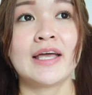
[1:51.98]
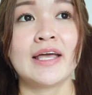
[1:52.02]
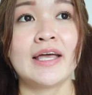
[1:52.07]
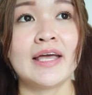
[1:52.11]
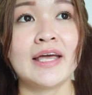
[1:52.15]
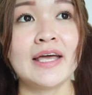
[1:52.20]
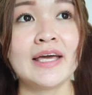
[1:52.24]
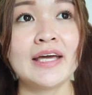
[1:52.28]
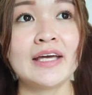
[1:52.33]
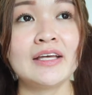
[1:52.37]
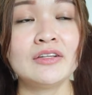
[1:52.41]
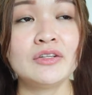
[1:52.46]

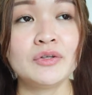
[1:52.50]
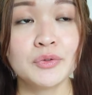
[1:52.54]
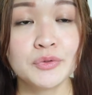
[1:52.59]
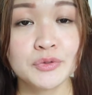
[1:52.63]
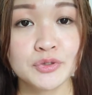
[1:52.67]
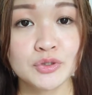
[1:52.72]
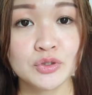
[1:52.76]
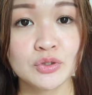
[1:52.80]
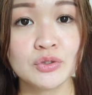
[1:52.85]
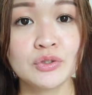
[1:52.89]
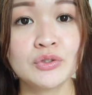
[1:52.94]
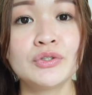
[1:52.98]
And
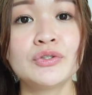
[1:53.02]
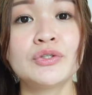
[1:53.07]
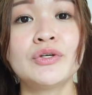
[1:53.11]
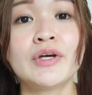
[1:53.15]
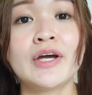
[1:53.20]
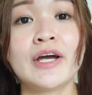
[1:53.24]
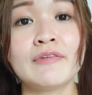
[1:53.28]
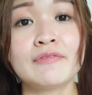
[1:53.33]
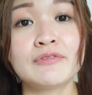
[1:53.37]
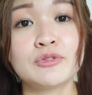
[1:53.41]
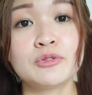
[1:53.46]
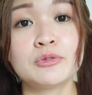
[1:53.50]
also you
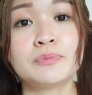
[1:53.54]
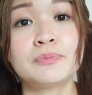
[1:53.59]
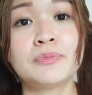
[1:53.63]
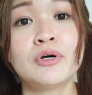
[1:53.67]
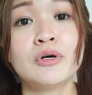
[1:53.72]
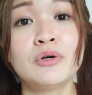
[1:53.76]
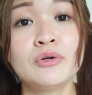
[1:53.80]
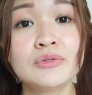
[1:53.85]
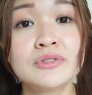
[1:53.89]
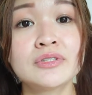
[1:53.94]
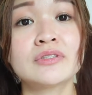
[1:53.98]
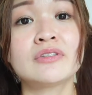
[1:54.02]
have to
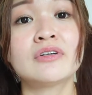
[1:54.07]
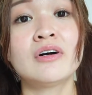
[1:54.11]
post